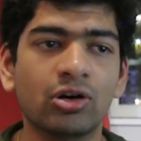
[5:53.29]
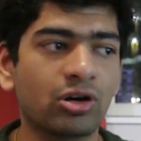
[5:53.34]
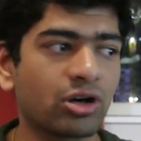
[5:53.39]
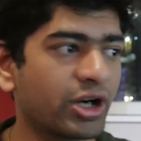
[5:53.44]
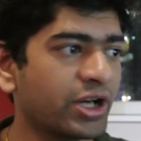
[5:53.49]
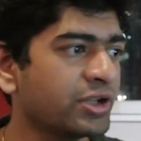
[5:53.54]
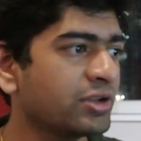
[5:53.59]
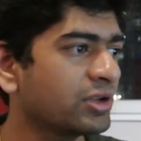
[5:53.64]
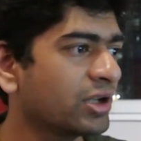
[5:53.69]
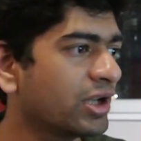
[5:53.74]

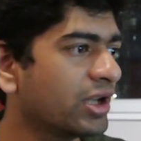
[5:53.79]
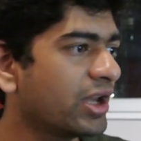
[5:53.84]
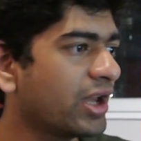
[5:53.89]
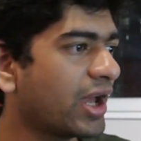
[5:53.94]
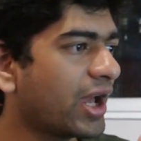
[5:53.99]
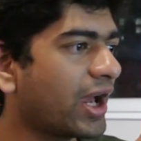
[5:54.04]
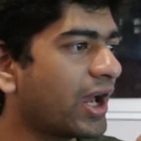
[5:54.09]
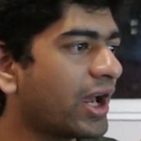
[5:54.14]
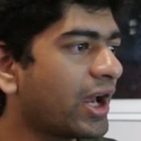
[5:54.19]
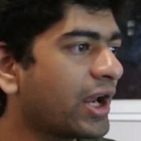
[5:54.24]
Alright,
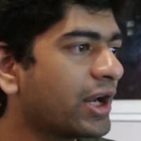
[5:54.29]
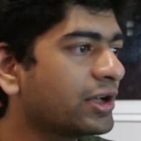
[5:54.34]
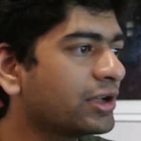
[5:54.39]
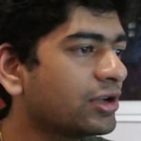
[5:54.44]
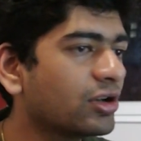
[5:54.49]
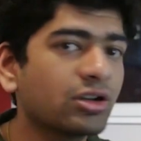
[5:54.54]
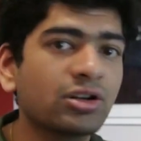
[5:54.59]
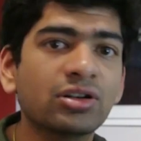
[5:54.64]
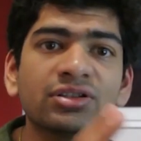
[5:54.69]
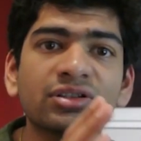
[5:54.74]
and
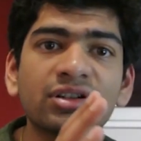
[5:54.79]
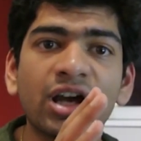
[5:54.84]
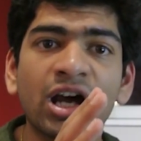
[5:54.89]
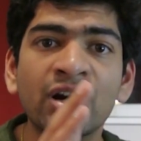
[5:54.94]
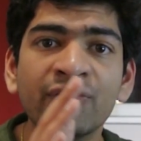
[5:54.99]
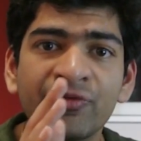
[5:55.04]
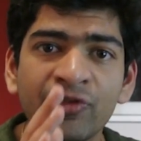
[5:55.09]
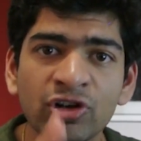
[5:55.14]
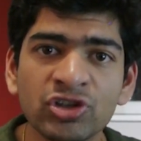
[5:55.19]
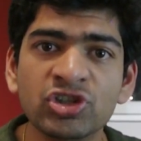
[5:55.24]

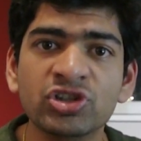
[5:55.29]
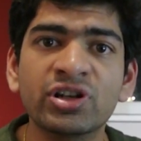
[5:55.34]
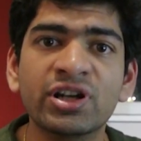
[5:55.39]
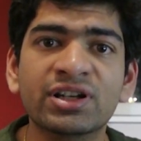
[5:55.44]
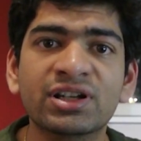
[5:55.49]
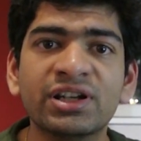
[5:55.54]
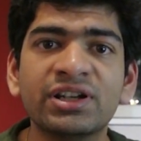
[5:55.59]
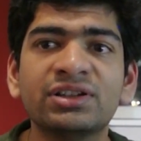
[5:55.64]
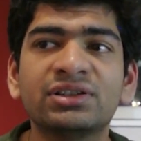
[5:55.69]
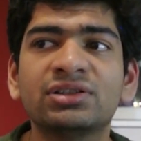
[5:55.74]

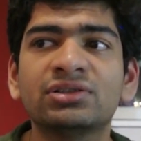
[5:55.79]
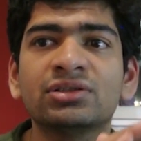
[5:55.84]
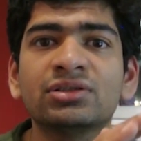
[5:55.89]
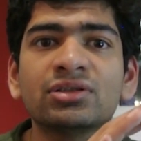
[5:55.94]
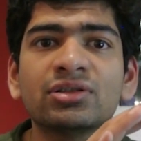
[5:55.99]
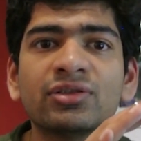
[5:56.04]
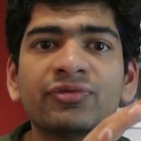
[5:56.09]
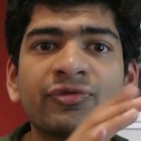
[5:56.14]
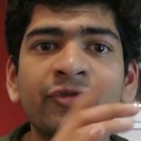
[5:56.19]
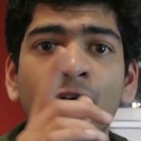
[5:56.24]
unfortunately
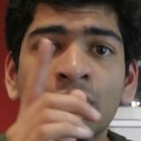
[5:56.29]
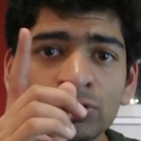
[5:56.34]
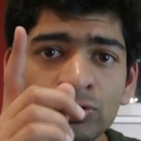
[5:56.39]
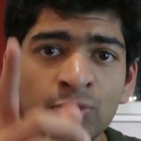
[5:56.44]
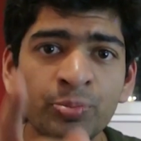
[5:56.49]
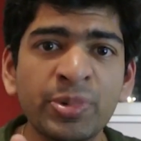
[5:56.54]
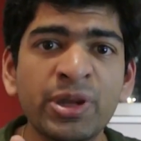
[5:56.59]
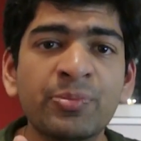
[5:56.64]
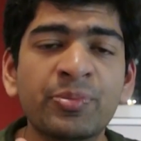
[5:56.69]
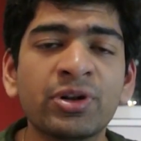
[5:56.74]
for
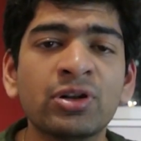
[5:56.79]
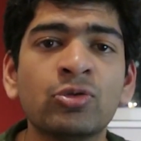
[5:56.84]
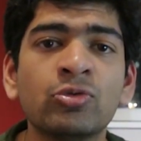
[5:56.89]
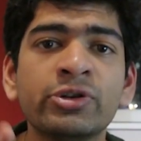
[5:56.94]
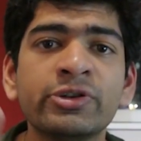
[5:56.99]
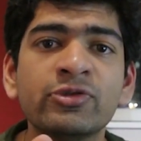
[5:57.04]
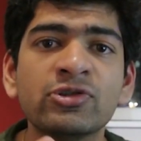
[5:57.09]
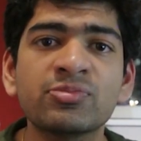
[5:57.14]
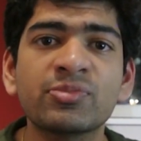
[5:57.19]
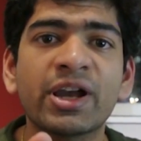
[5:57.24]
the people who
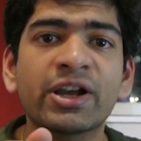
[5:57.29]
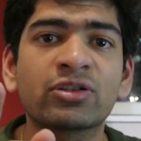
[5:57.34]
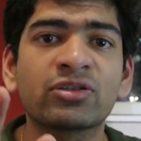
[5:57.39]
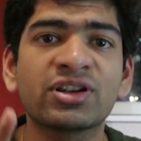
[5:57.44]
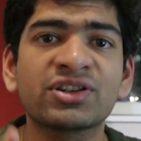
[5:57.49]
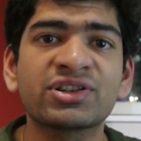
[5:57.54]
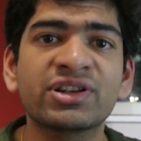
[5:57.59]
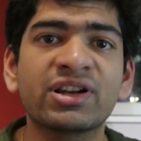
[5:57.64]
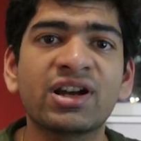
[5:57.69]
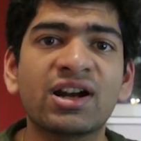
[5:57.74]
use
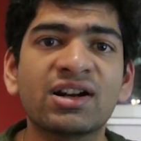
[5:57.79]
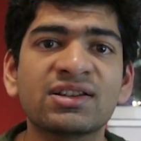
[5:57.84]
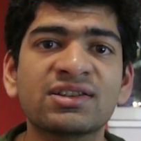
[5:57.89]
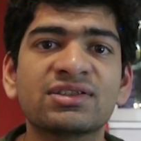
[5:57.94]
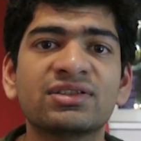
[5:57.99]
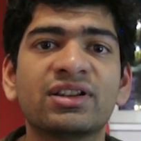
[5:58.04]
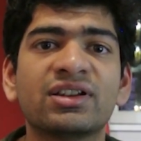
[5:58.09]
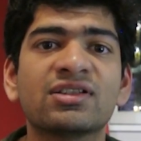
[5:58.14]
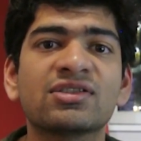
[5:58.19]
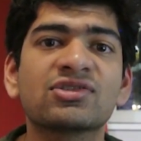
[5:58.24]
micro SD cards,
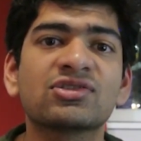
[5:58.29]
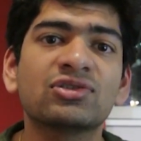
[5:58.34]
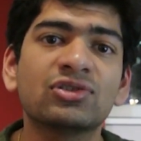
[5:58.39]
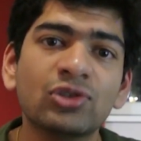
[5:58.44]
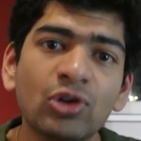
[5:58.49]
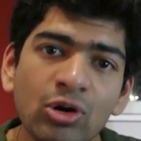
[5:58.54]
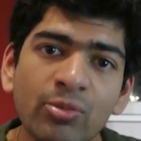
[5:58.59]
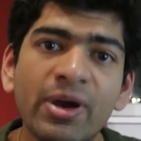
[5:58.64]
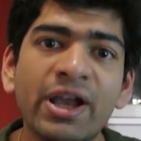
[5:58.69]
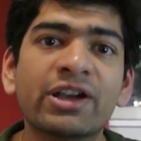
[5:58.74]
there is
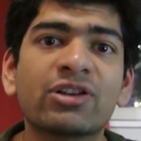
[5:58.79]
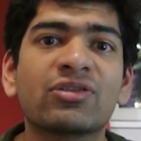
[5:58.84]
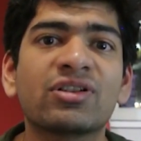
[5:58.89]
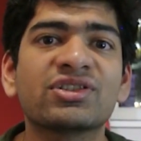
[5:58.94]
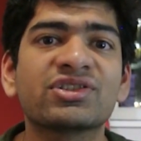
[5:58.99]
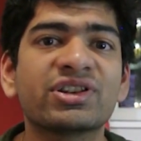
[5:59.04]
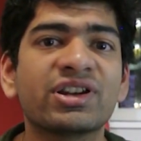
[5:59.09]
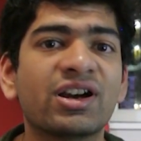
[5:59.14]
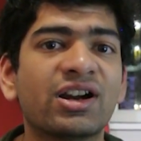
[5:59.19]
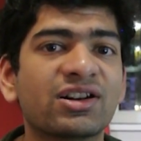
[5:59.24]
no micro
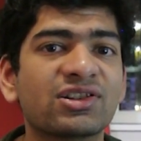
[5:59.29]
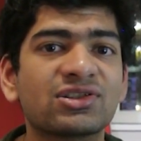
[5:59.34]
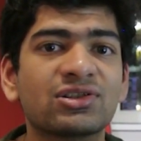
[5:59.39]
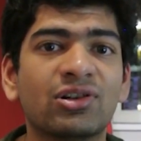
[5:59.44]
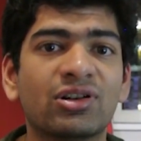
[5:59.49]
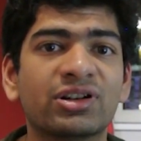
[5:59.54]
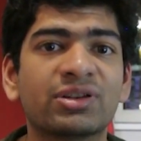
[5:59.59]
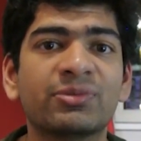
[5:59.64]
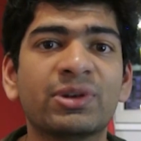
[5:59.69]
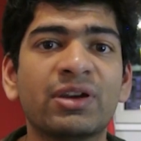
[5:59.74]
SD card
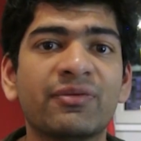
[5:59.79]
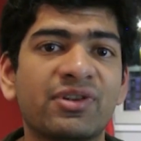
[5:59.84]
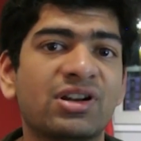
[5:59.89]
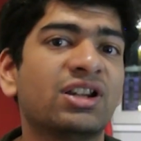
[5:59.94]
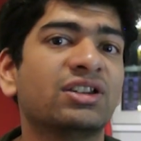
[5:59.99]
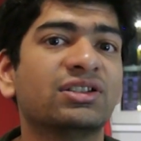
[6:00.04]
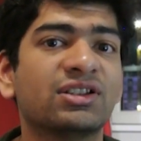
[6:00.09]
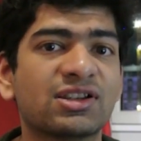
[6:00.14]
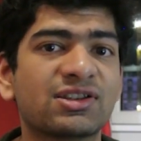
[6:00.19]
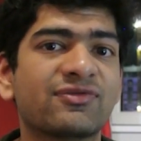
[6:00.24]
slot given
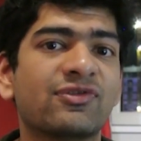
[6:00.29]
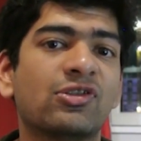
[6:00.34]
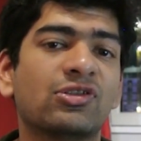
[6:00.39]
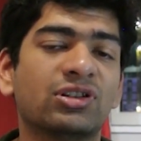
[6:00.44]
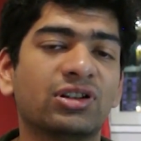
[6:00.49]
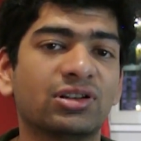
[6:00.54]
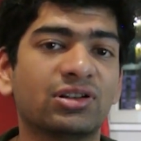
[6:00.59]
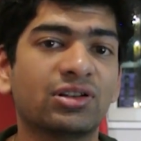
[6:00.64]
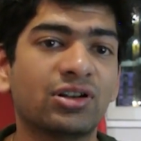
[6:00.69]
in this phone.